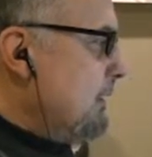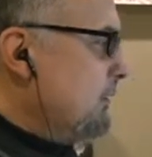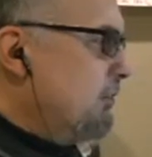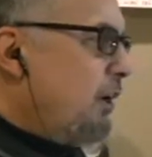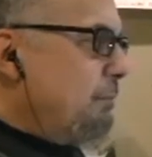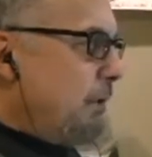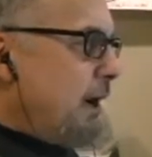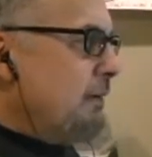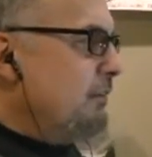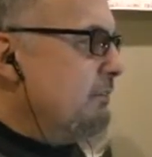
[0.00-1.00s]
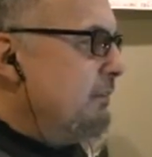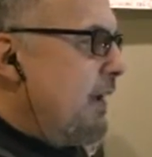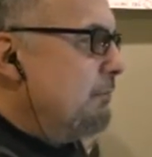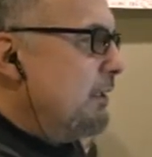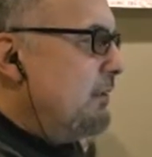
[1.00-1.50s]
The sharp rise in
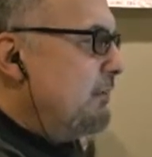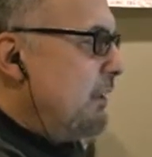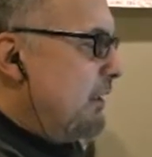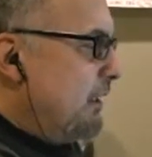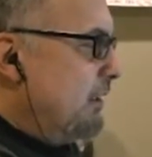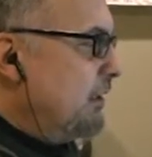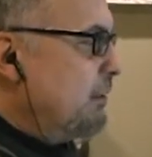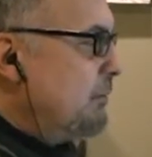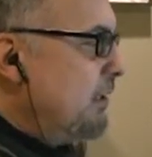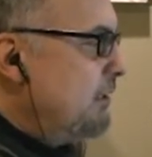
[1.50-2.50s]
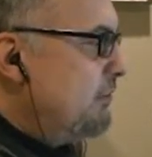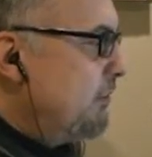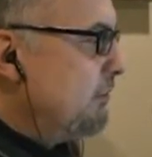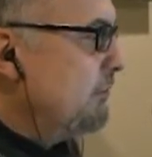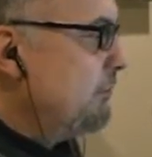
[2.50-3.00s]
families and unaccompanied
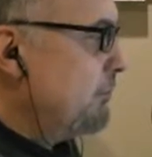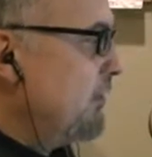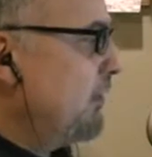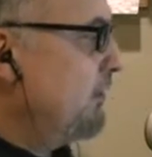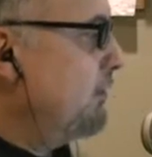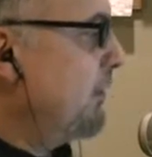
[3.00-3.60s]
children from Central